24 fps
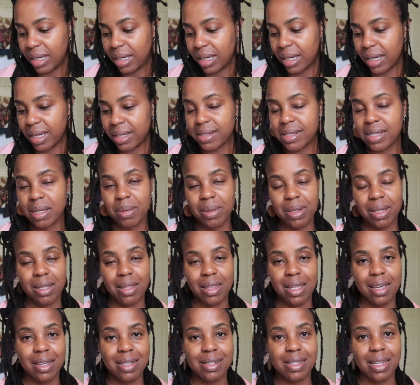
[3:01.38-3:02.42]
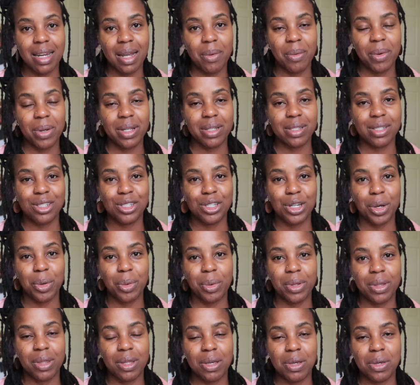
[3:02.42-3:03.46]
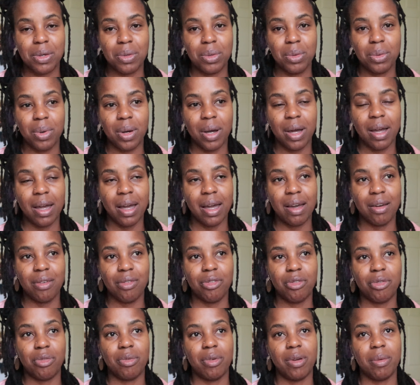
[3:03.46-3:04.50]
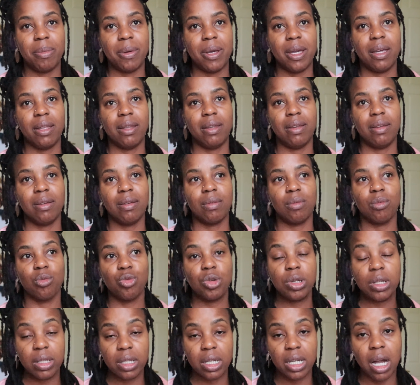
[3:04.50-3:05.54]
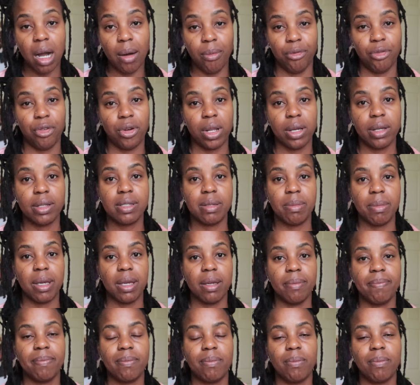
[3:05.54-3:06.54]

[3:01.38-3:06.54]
And some of the things that I wanted to share with you have been really comforting to me.